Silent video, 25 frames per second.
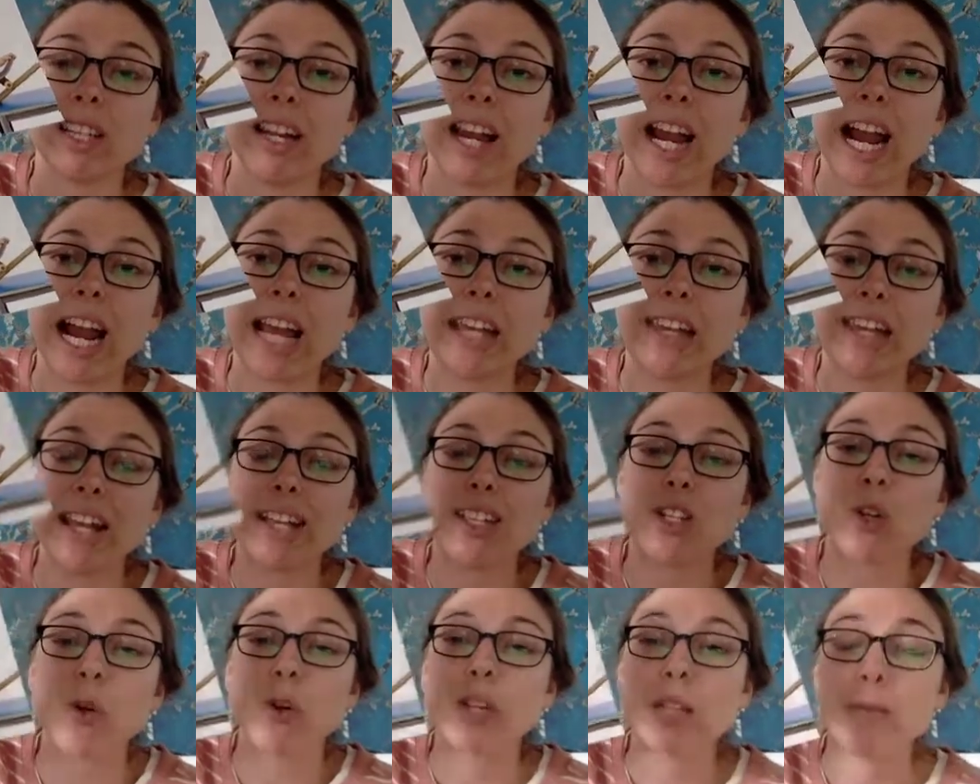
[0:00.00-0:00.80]
And that's
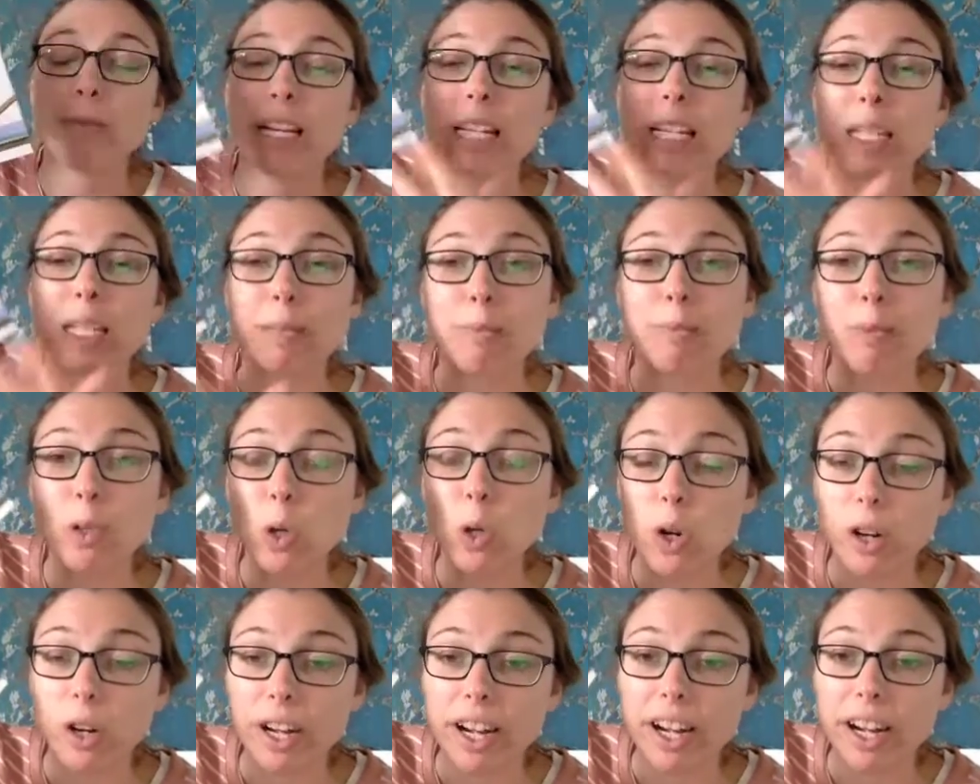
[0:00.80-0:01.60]
going to be
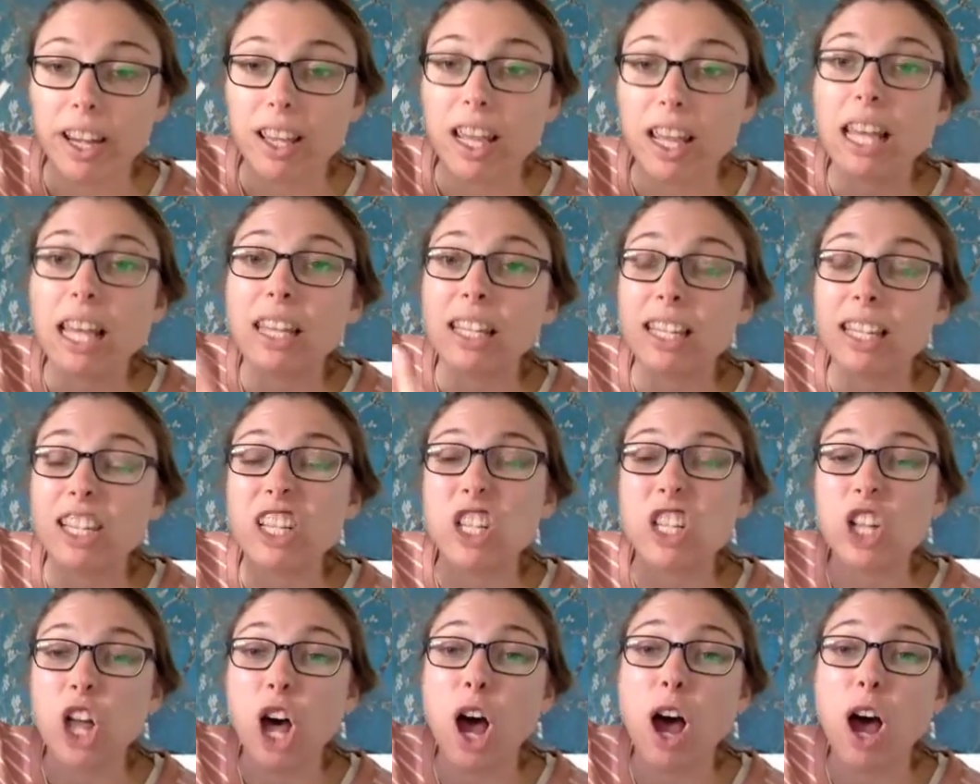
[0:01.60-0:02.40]
exploring this
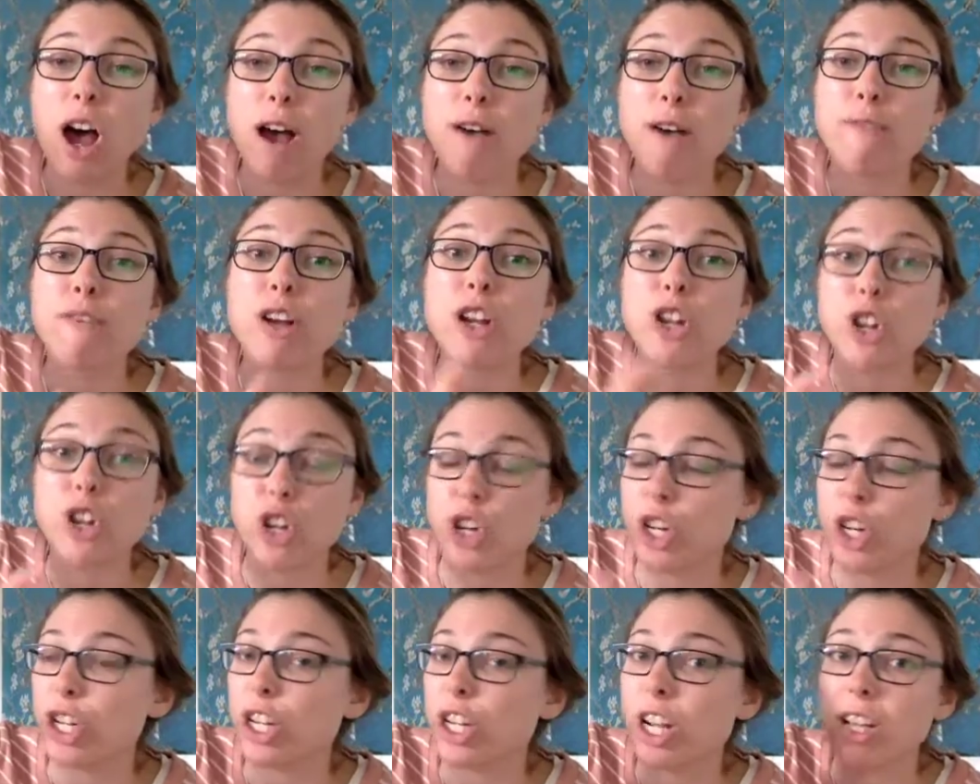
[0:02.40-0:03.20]
law of
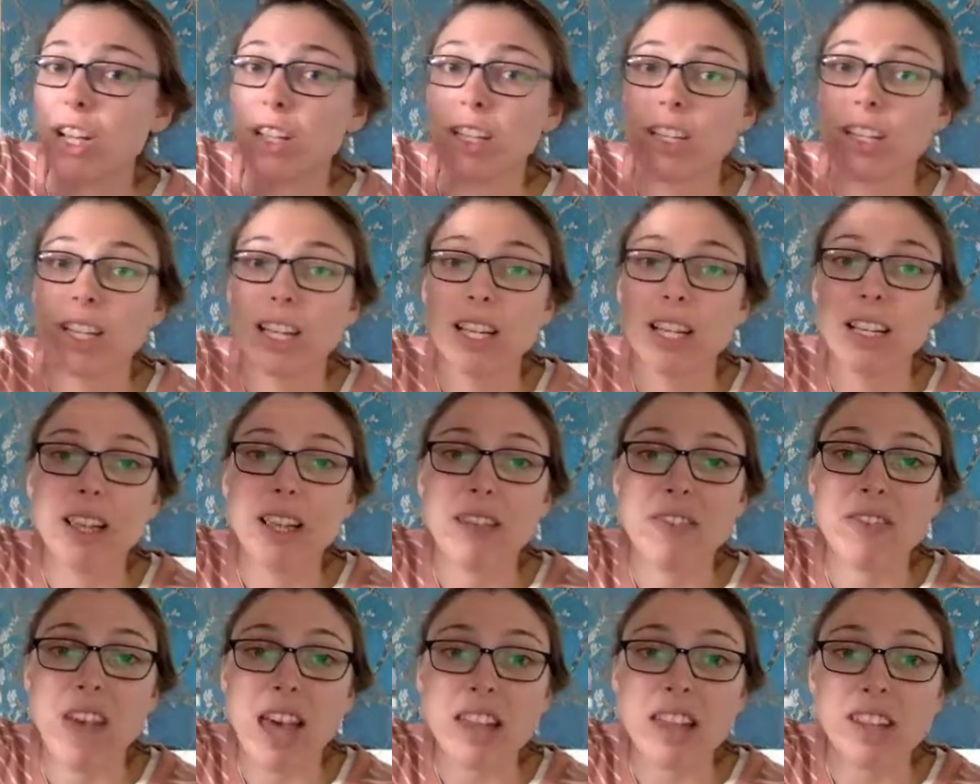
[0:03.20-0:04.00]
inertia.
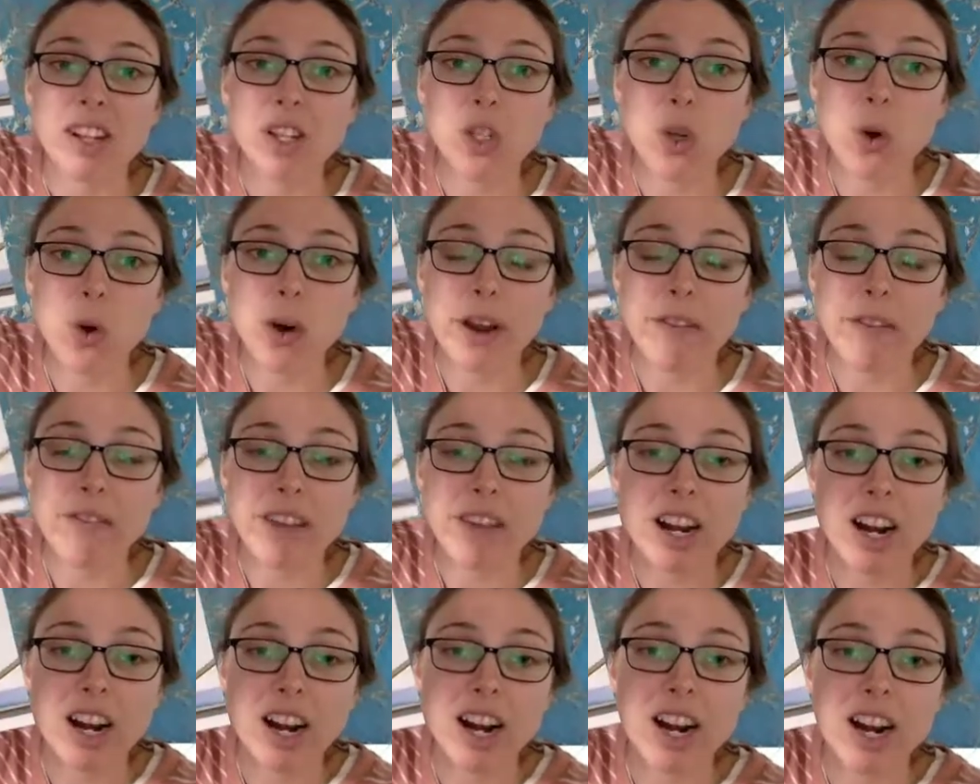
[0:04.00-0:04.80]
If that little toy
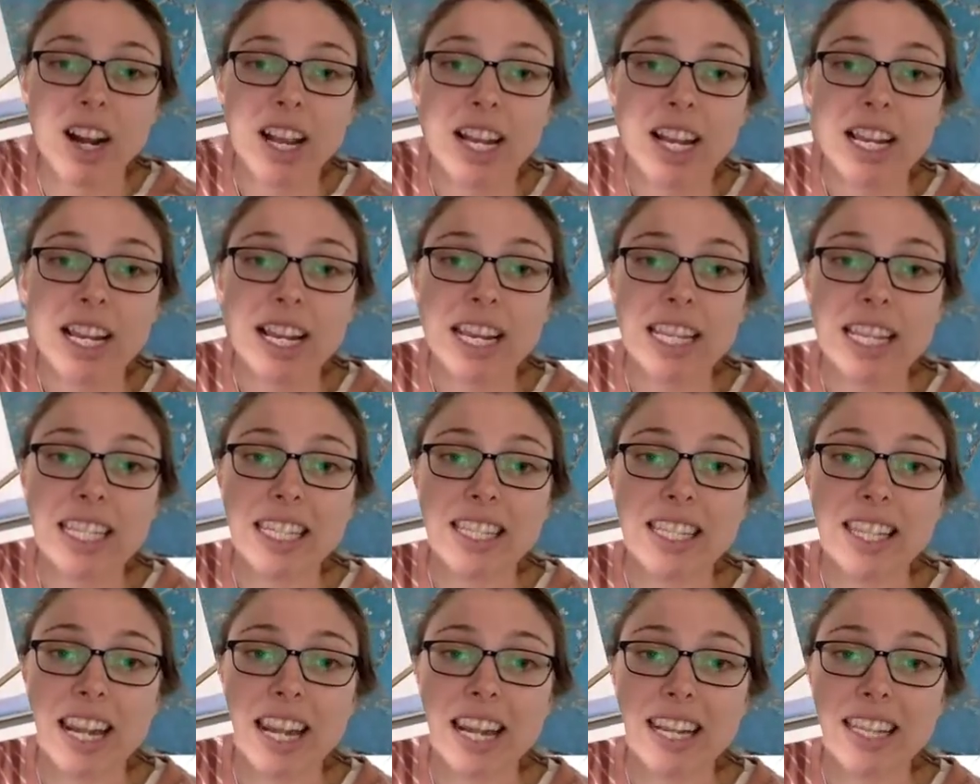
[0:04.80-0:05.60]
figure is
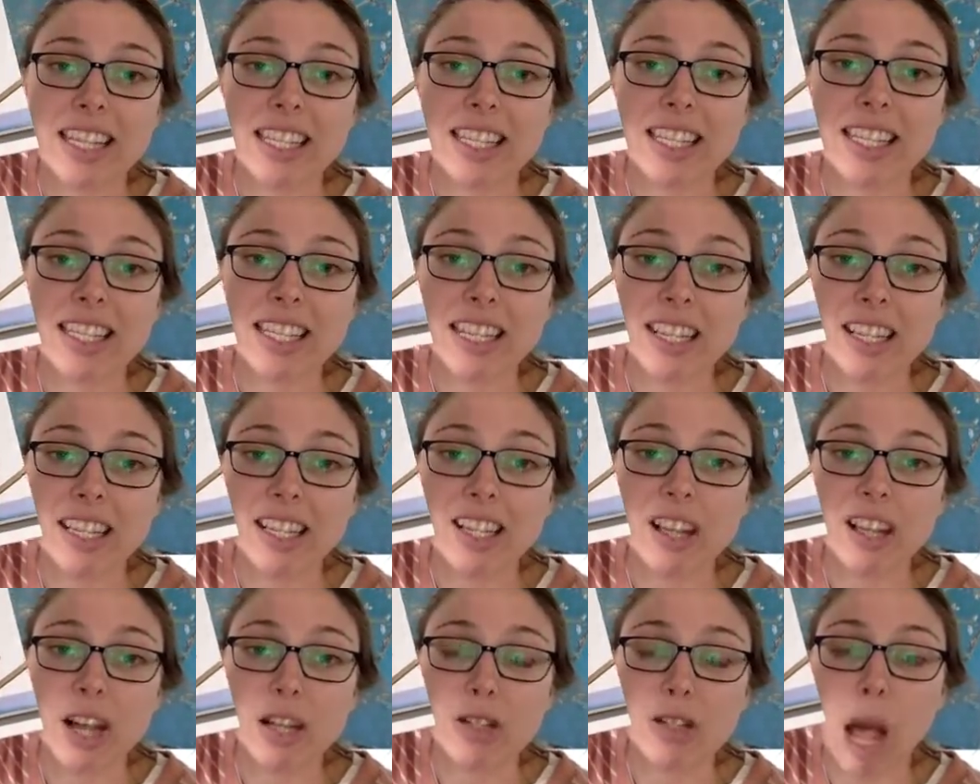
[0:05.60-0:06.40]
staying still
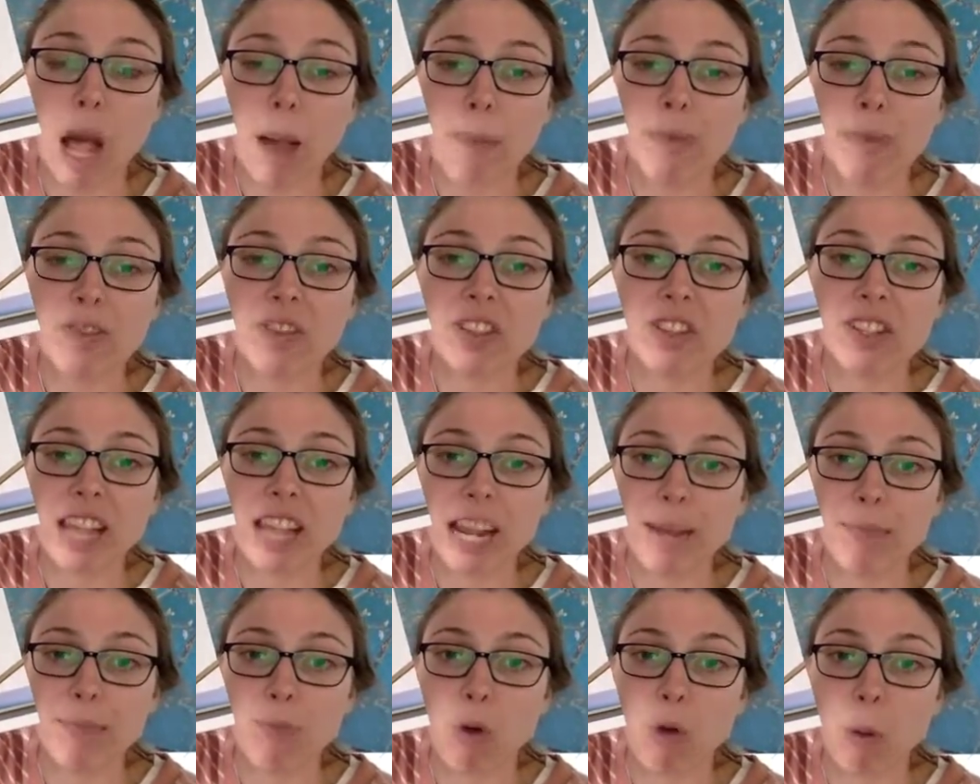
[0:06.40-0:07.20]
on top of the
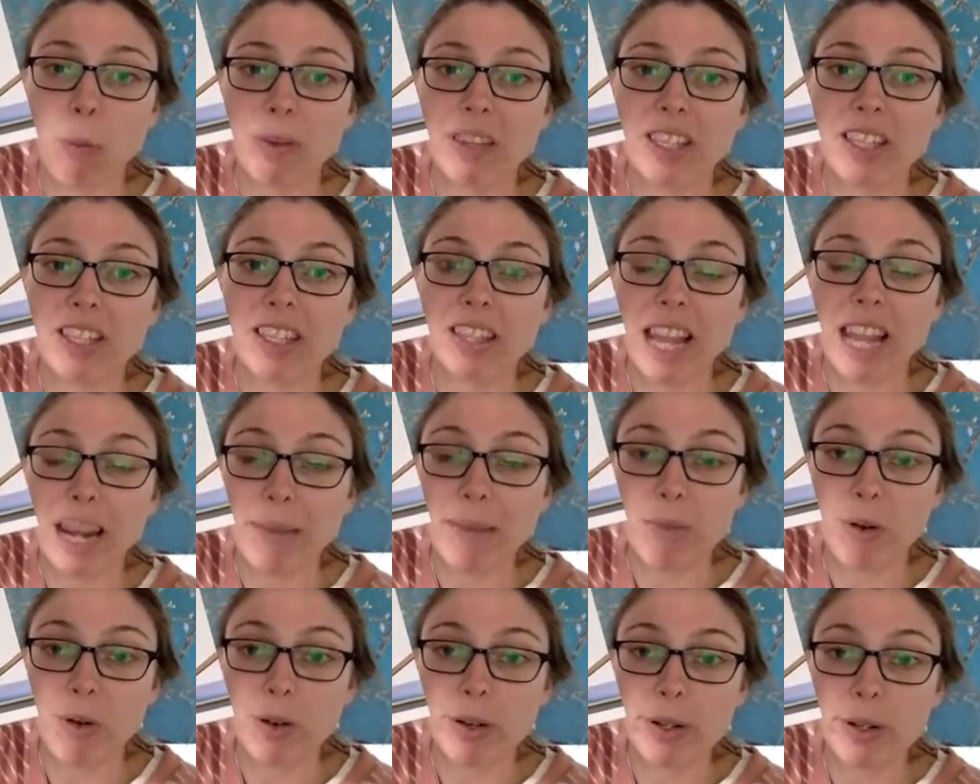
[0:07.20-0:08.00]
skateboard, but the
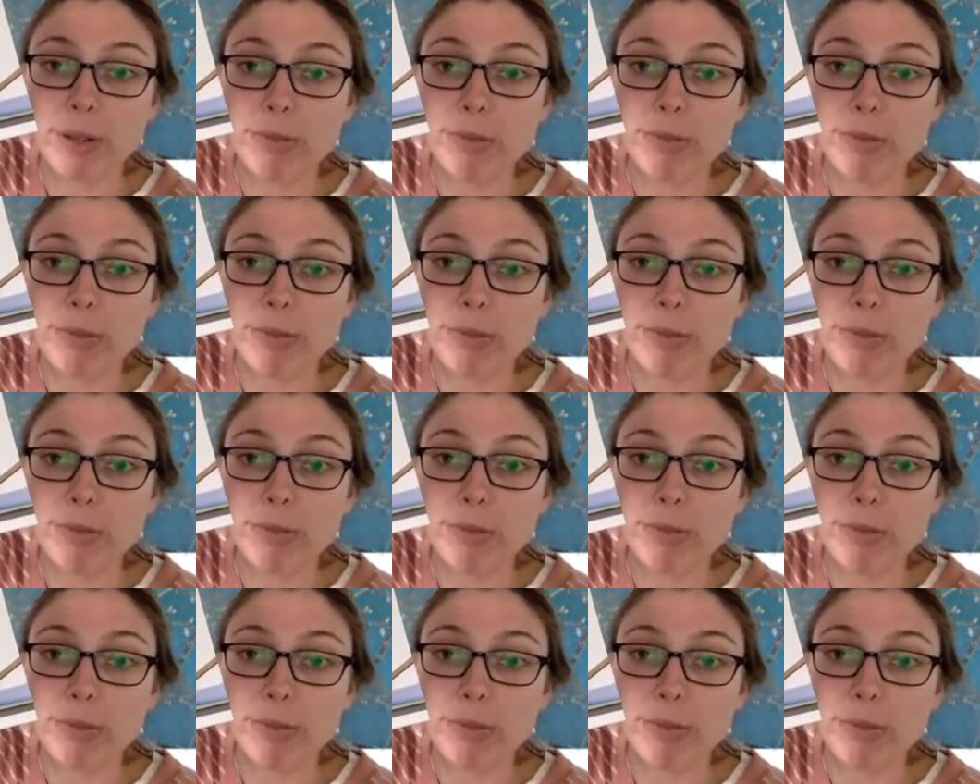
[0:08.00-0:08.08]
skateboard is